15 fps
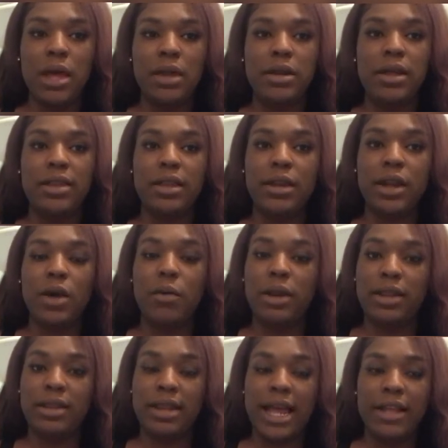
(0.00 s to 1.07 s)
doesn't know what
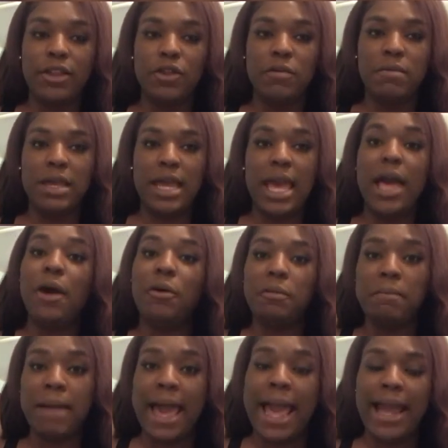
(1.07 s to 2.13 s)
it's like to be
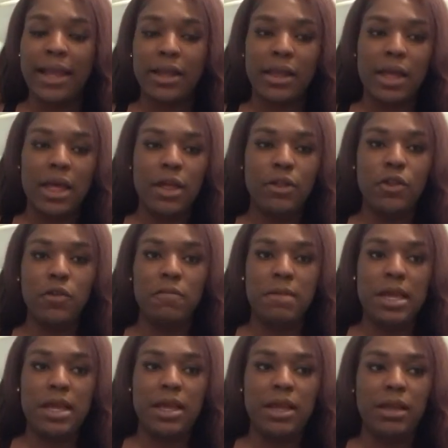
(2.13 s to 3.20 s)
held back, to
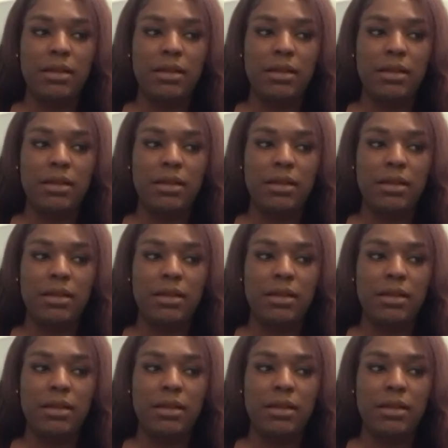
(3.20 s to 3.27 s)
be